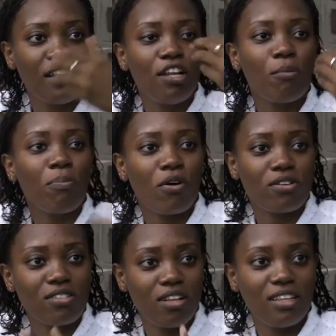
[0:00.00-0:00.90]
and their
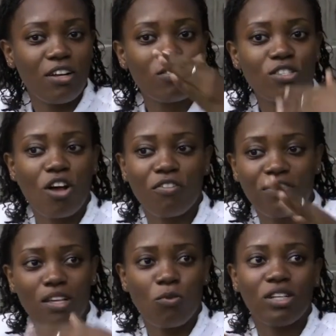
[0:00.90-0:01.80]
personal, their
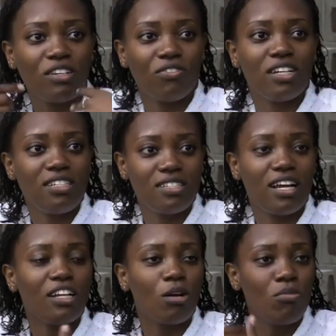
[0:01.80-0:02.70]
soft in whatever it is
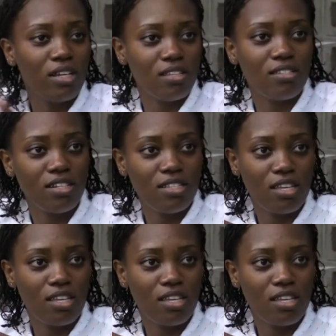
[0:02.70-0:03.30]
that they're bringing to the